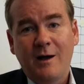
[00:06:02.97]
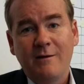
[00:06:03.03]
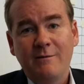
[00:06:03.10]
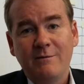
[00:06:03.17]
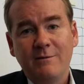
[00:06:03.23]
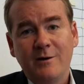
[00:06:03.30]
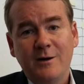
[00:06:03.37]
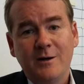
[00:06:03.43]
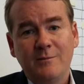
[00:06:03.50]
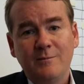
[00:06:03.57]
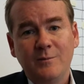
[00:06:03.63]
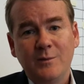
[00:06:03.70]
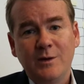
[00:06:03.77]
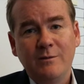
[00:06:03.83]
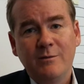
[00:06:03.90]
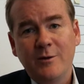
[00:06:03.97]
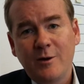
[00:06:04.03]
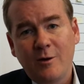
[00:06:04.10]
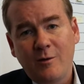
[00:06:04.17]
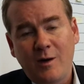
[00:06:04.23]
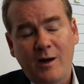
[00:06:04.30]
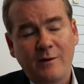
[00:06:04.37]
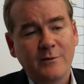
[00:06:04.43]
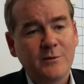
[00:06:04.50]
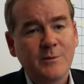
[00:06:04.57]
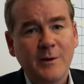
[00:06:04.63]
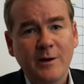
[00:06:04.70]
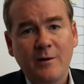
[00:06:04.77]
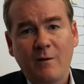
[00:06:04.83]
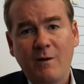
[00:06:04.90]
I've even though I've
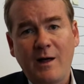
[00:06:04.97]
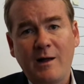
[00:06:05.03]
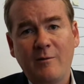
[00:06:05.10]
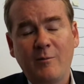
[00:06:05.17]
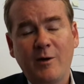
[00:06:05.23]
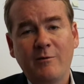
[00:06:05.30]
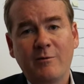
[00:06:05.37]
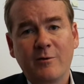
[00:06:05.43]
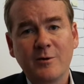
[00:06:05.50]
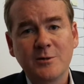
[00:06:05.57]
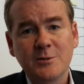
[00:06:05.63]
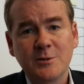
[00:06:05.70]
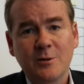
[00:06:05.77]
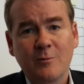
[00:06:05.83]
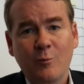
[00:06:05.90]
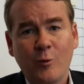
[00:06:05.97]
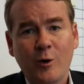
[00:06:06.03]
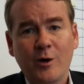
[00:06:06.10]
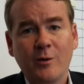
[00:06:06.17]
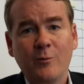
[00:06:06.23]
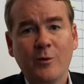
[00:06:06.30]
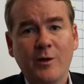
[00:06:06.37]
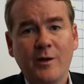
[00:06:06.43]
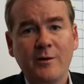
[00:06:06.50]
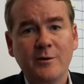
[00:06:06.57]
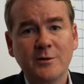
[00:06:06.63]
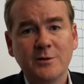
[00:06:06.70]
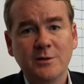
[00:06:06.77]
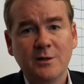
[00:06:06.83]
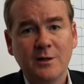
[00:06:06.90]
spent a lot of my first term working with
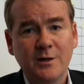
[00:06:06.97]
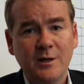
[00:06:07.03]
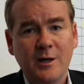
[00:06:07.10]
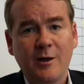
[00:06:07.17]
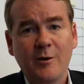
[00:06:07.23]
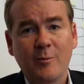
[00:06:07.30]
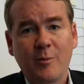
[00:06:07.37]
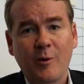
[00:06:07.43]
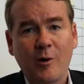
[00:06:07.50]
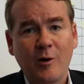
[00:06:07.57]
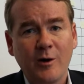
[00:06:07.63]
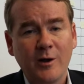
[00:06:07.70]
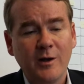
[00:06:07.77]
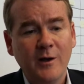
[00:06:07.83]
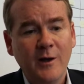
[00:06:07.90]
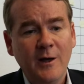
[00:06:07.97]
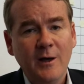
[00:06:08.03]
others in the other party,